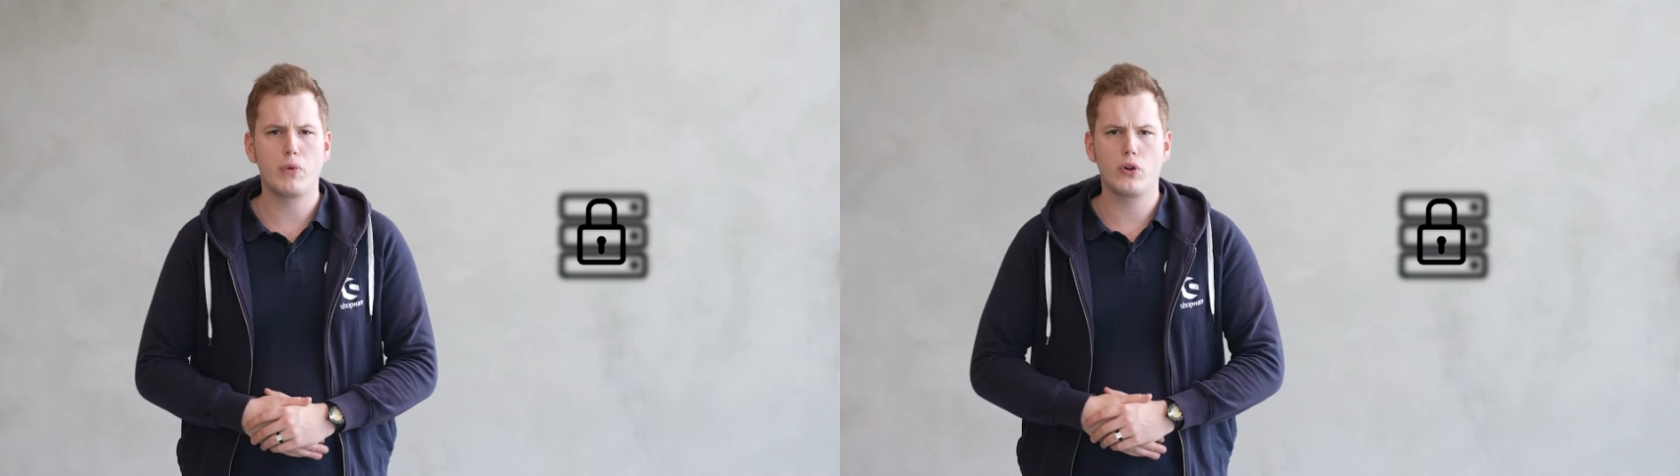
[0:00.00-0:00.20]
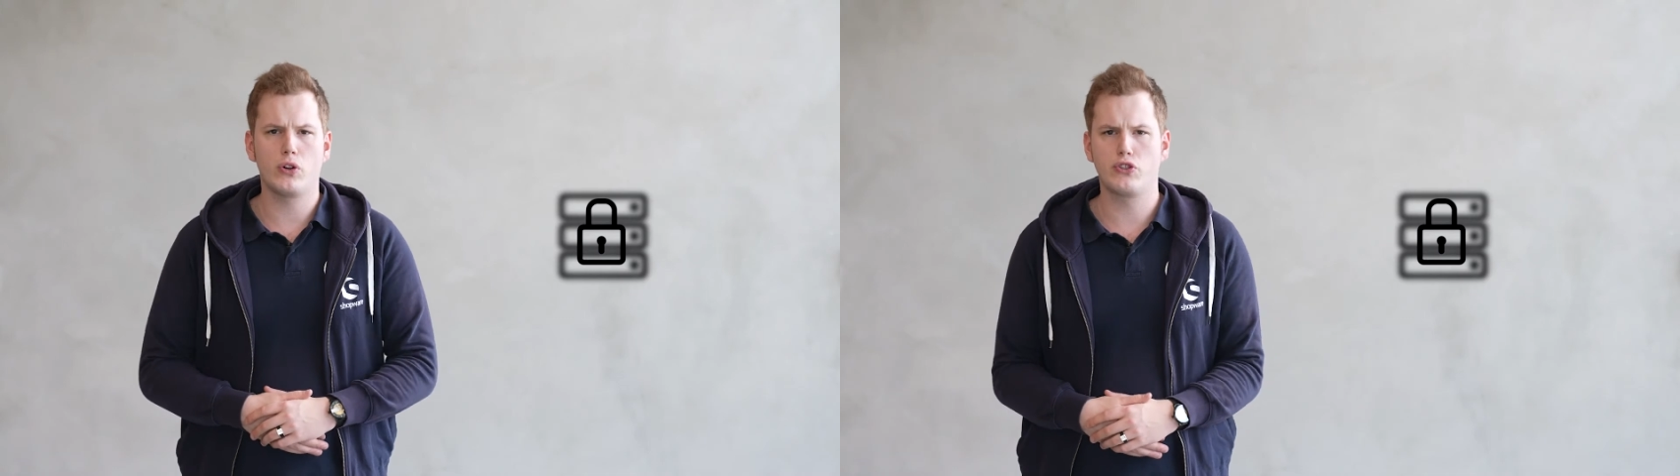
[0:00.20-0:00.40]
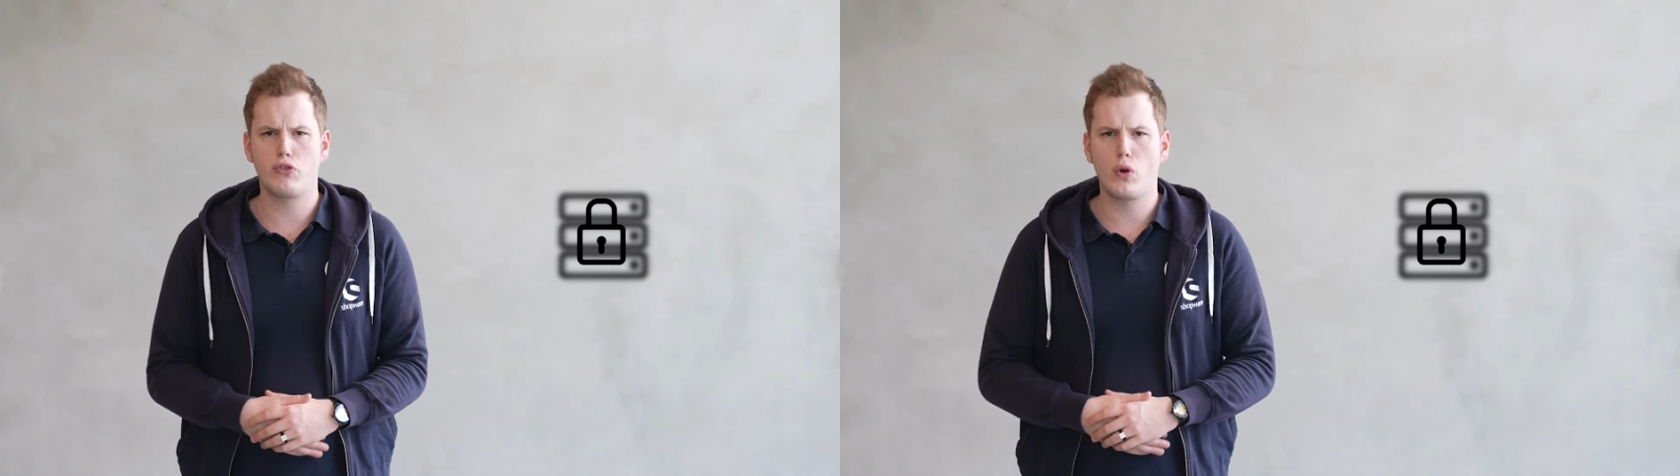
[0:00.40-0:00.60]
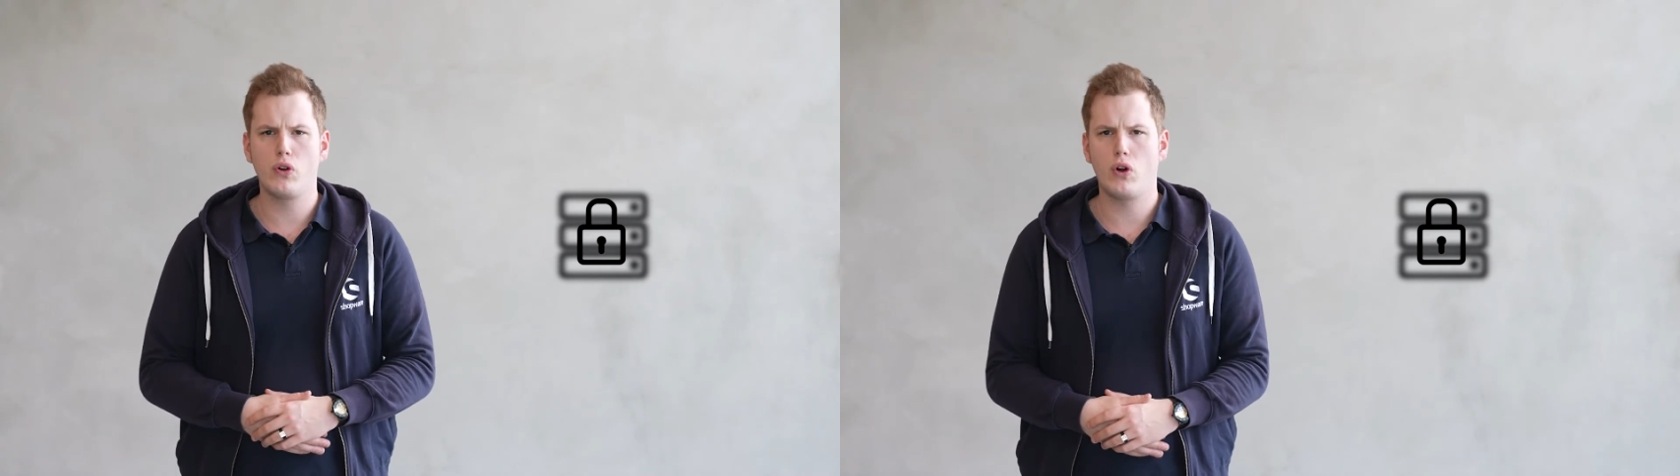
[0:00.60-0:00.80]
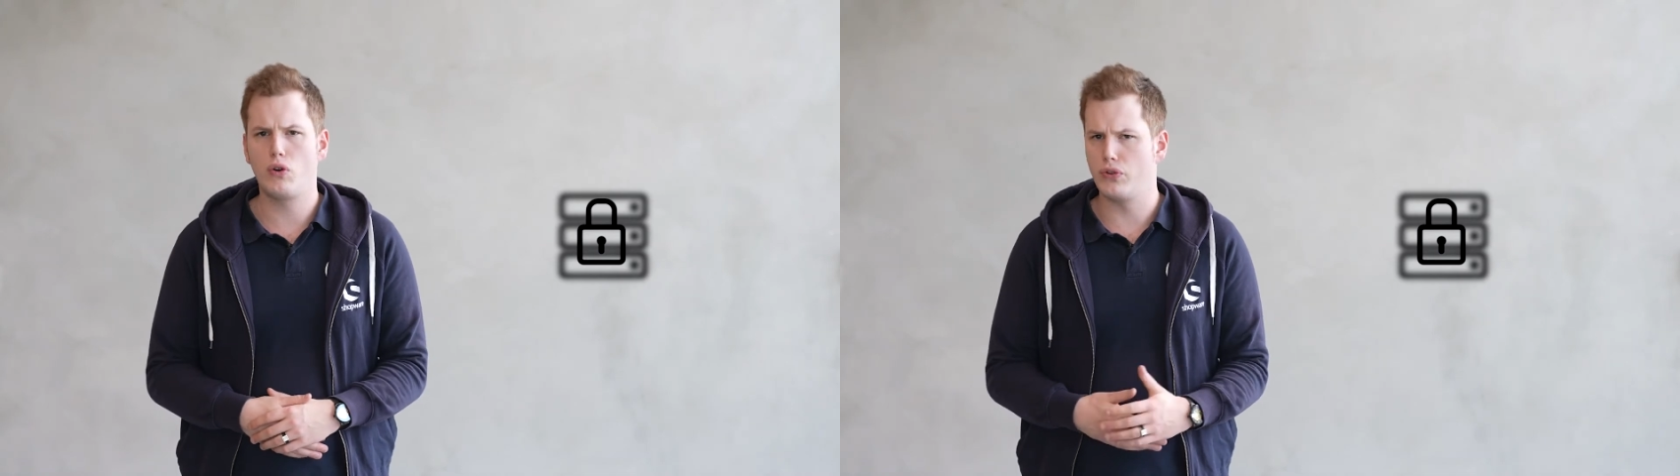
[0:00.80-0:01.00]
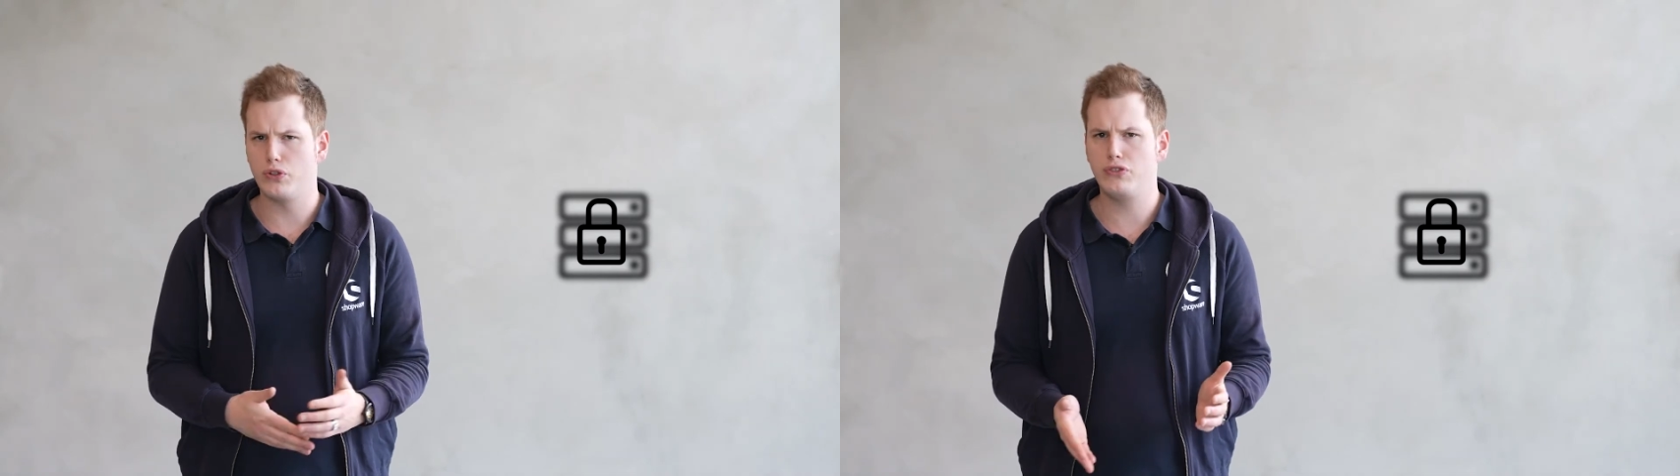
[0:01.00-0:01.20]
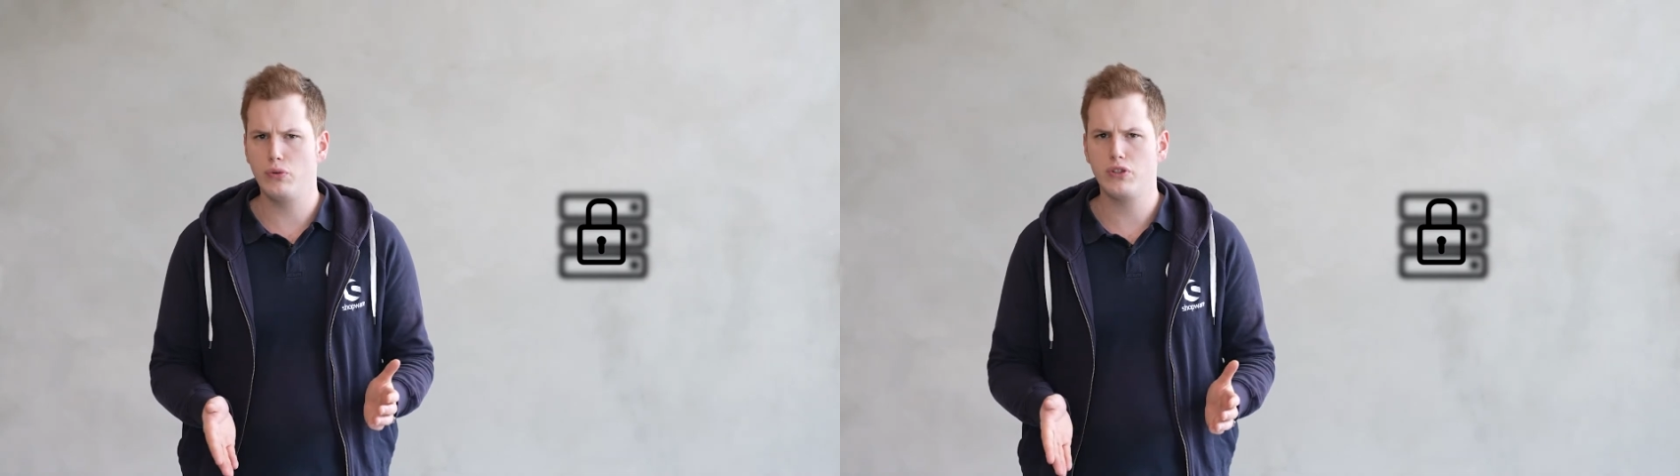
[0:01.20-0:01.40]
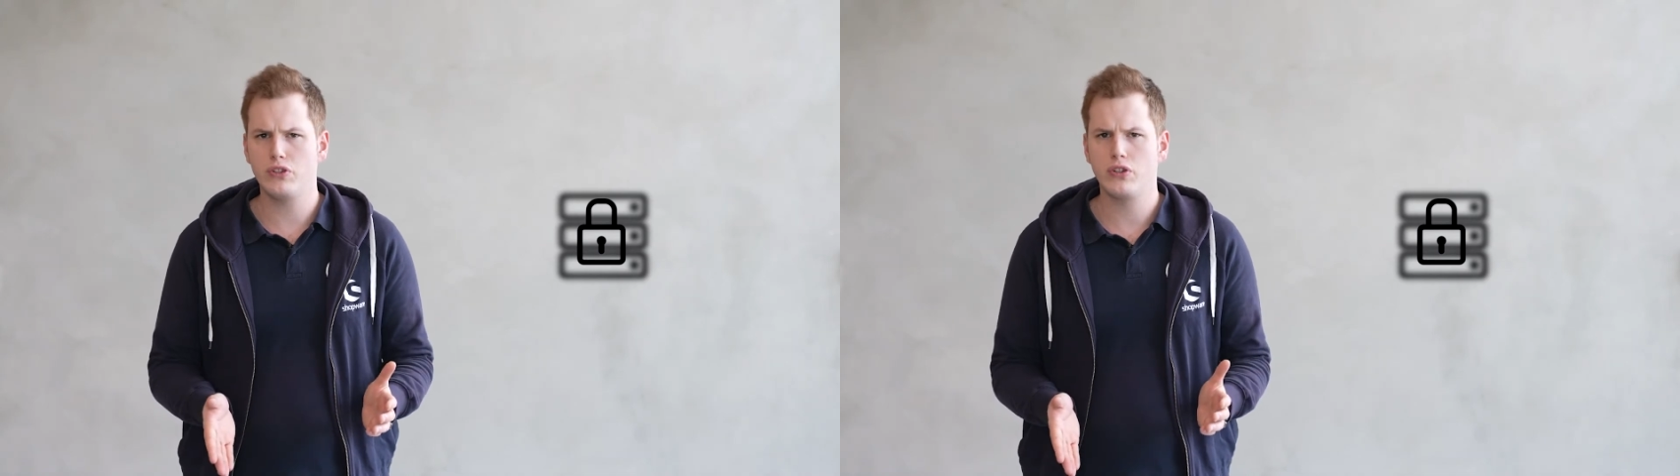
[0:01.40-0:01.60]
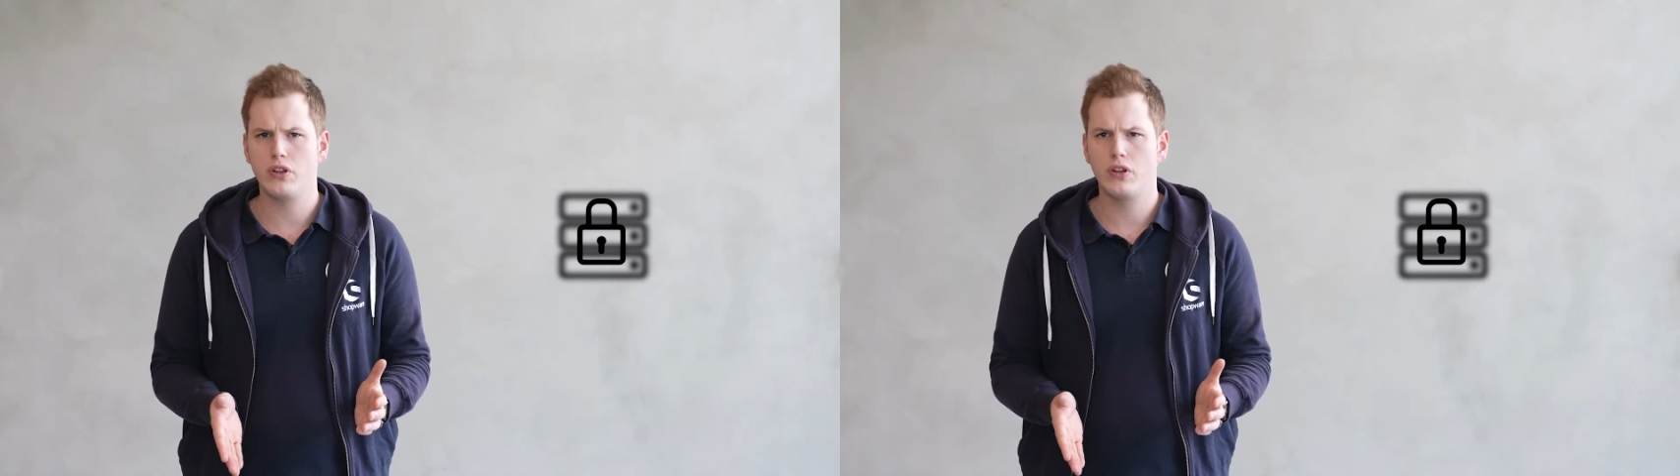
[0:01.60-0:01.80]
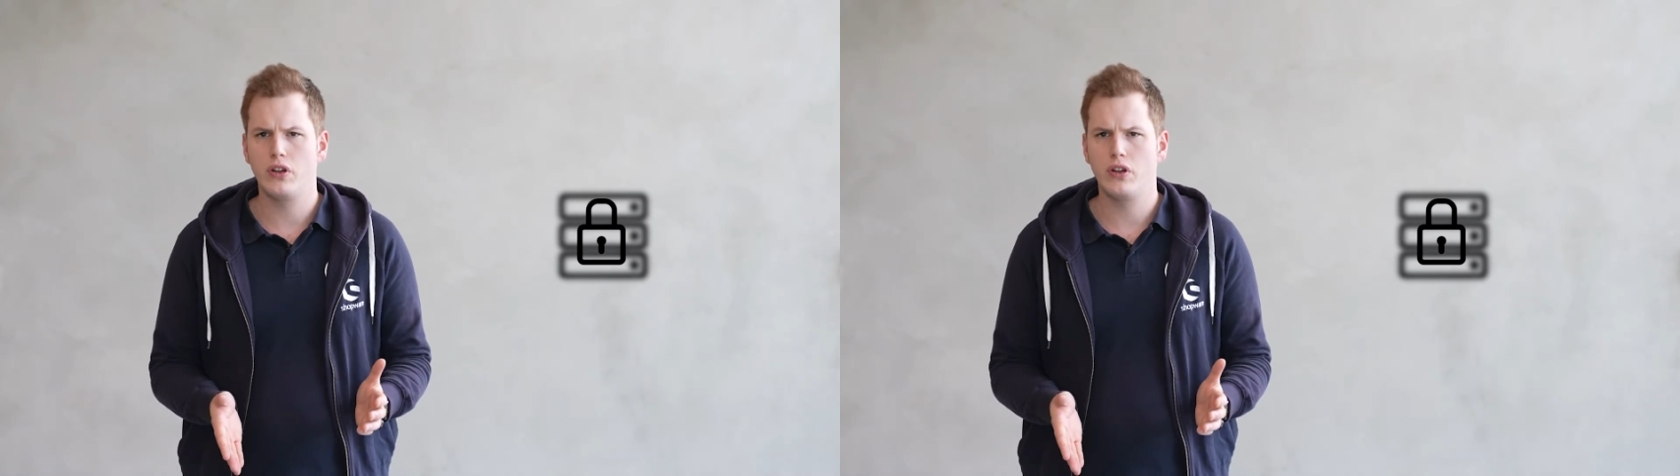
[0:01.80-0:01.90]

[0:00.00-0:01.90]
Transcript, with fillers: more control over its usage